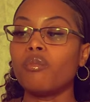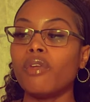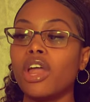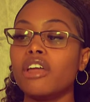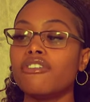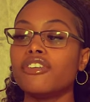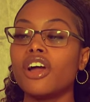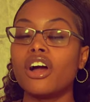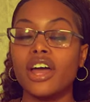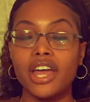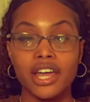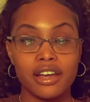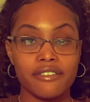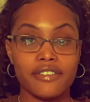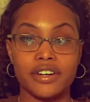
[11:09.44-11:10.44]
If y'all
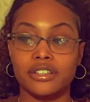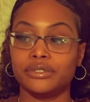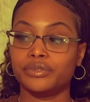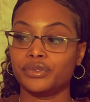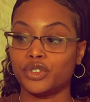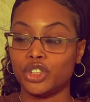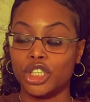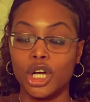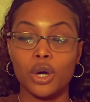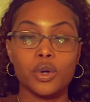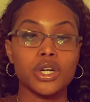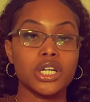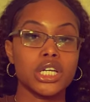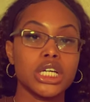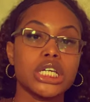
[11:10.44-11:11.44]
ever go to
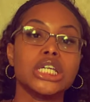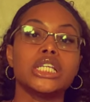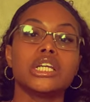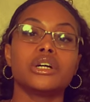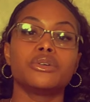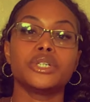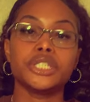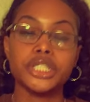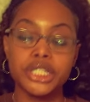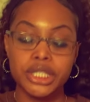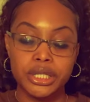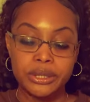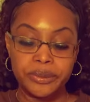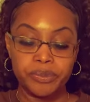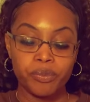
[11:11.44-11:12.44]
Dunkin'
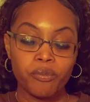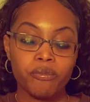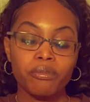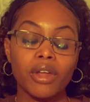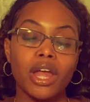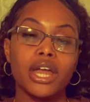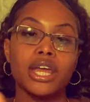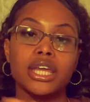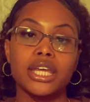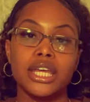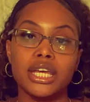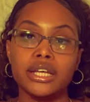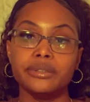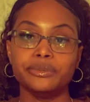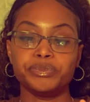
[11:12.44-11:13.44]
Donuts and
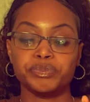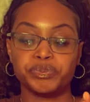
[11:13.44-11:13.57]
get